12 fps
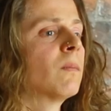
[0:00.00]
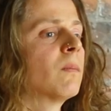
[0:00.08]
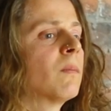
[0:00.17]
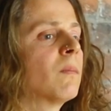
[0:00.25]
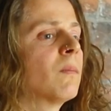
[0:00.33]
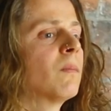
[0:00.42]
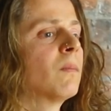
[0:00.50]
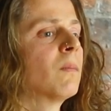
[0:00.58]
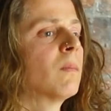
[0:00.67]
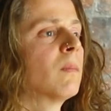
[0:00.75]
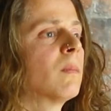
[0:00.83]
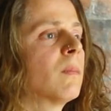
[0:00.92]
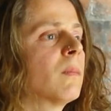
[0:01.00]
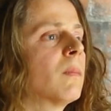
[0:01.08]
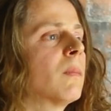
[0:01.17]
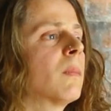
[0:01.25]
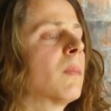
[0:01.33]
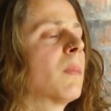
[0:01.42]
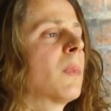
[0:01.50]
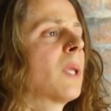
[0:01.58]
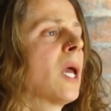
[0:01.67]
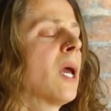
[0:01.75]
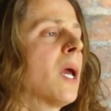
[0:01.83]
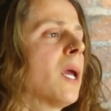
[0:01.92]
you trade the whole experience and
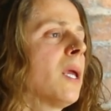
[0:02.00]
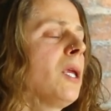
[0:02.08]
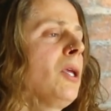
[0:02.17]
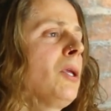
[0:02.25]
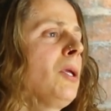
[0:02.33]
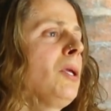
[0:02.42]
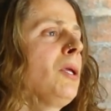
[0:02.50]
have been born and grow?